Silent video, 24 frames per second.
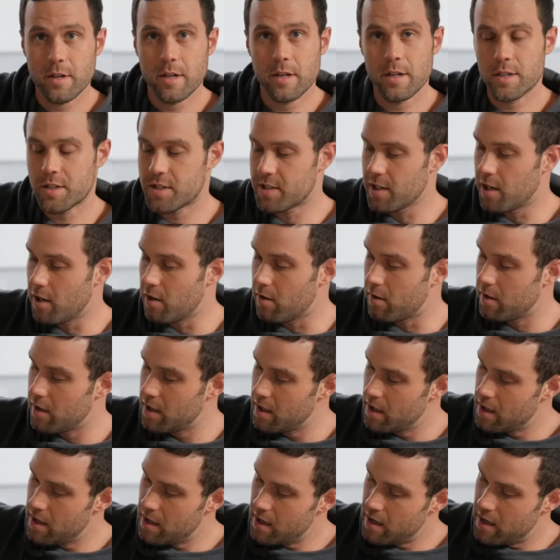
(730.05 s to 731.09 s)
So
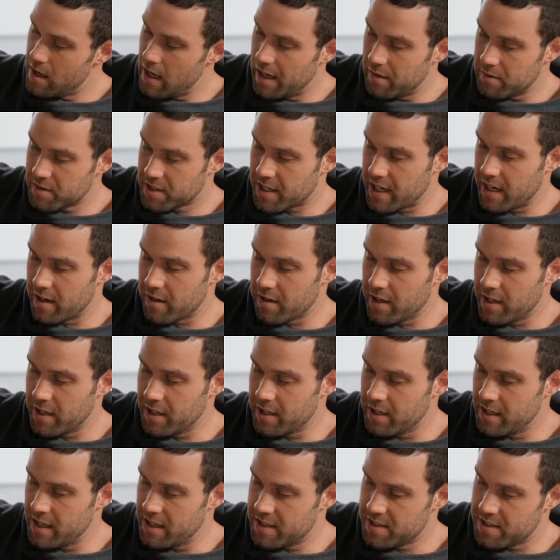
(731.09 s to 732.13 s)
I was carrying,
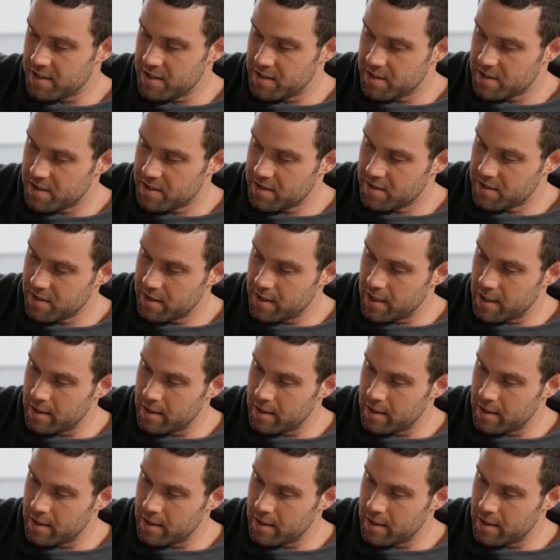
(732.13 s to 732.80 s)
in essence,